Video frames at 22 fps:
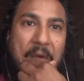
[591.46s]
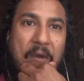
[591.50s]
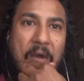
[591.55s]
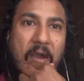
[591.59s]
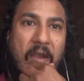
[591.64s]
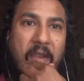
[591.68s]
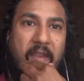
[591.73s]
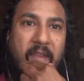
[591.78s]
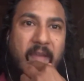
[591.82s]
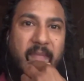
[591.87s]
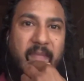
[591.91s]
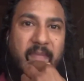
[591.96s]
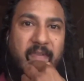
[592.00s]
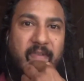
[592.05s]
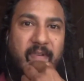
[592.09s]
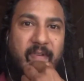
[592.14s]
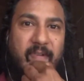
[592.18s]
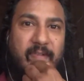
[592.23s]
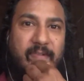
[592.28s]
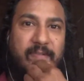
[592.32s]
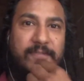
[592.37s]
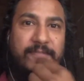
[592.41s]
I can be
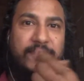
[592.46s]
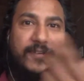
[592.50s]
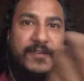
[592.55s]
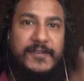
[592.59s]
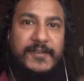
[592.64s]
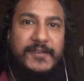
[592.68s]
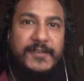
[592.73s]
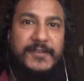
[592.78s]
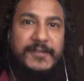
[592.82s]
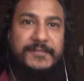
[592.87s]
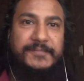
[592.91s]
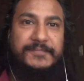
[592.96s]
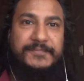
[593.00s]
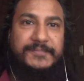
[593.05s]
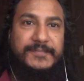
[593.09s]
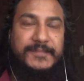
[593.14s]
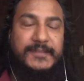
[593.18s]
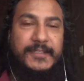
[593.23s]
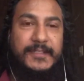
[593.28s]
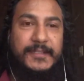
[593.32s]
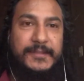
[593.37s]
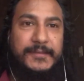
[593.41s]
also very
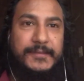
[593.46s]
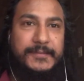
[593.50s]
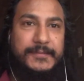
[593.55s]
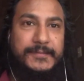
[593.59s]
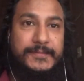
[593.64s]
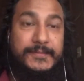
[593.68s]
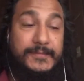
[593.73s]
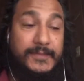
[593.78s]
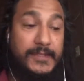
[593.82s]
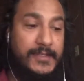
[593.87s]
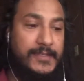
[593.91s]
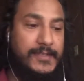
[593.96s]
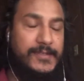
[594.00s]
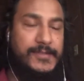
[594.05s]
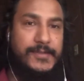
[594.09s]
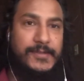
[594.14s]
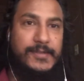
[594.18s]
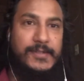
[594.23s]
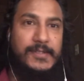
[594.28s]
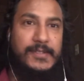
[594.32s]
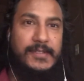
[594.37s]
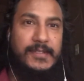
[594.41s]
very
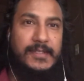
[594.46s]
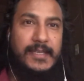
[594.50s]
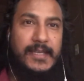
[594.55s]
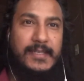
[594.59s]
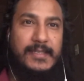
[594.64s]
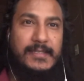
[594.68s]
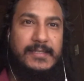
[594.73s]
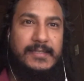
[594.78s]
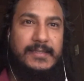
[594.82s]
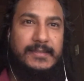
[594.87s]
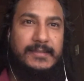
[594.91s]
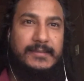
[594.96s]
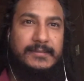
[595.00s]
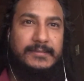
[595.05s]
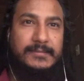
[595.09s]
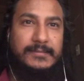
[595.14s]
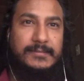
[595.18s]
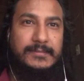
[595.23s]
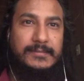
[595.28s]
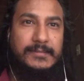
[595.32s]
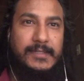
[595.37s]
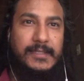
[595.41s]
certain that
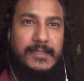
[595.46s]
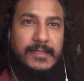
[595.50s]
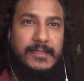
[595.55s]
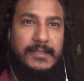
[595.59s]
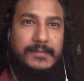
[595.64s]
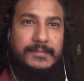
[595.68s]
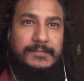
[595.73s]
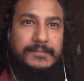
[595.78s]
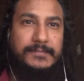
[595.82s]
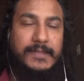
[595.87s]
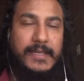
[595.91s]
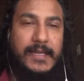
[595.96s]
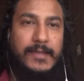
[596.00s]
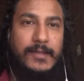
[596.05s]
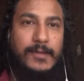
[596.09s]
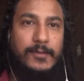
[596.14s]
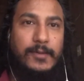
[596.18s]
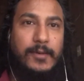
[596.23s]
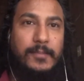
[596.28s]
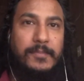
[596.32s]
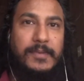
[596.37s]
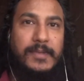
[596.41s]
I
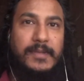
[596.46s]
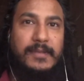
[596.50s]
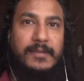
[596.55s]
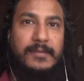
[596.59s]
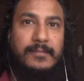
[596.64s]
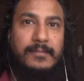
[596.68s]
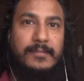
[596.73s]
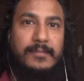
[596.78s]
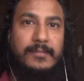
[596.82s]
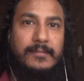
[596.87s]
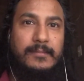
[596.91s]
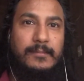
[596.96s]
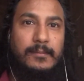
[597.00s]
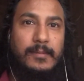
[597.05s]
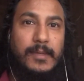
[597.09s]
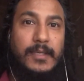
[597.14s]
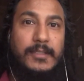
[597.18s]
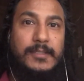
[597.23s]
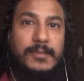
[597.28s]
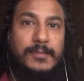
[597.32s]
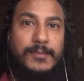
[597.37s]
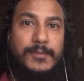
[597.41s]
grew up in
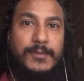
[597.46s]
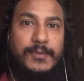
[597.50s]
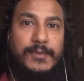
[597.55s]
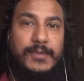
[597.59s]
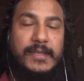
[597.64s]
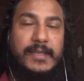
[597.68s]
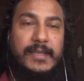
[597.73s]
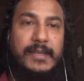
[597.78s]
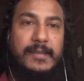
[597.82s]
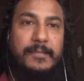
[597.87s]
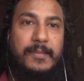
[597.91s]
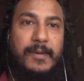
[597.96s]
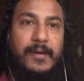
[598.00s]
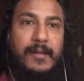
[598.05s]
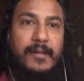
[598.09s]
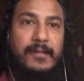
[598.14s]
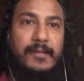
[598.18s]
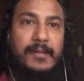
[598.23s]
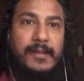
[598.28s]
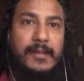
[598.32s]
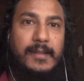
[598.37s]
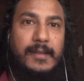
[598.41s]
Bhaktapur in
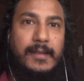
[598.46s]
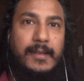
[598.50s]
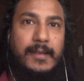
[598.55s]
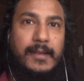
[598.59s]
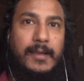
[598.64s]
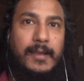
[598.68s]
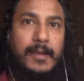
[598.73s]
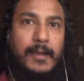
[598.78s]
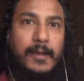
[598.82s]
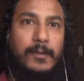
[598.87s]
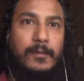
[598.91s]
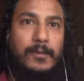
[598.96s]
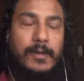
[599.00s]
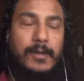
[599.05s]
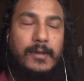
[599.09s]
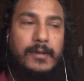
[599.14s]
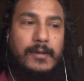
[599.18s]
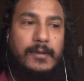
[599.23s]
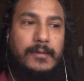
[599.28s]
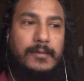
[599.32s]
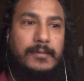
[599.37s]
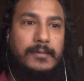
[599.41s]
Nepal,
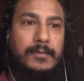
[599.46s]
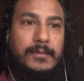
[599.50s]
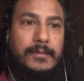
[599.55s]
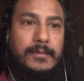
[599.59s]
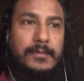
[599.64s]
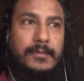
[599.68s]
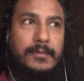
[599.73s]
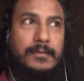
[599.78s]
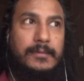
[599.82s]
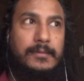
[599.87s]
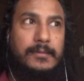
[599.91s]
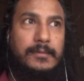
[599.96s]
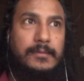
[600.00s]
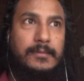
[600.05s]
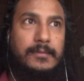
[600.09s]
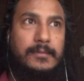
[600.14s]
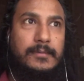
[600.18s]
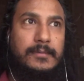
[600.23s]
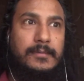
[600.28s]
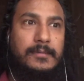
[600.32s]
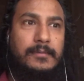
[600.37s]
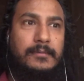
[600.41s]
where
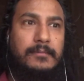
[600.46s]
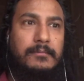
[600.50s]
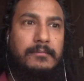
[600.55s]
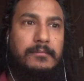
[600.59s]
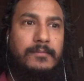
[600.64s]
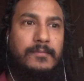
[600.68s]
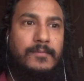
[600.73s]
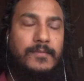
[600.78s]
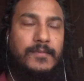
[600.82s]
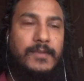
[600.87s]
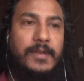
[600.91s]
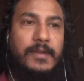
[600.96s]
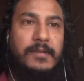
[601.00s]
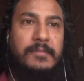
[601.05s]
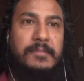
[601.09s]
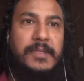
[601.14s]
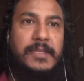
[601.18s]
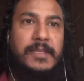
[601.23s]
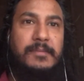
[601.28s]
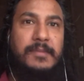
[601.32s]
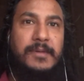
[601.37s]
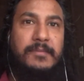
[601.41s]
very
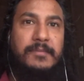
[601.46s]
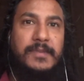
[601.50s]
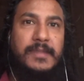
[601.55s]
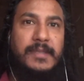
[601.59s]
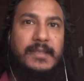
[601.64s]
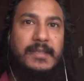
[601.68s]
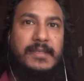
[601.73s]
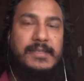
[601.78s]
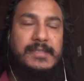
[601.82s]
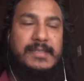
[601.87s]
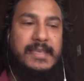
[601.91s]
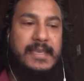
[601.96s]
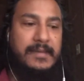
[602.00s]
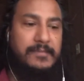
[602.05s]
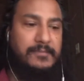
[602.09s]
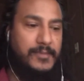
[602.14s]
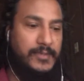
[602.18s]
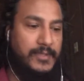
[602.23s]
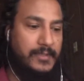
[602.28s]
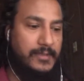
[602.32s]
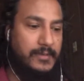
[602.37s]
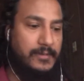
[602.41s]
minimum things can
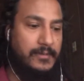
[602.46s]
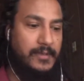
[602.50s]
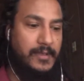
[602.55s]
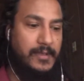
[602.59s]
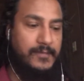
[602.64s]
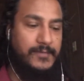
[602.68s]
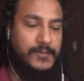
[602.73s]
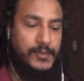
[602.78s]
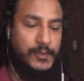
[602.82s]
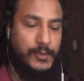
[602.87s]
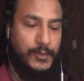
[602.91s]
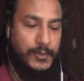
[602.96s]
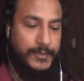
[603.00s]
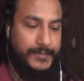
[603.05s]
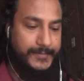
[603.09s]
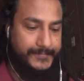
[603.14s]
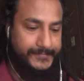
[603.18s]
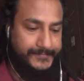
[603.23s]
bring a lot of joy.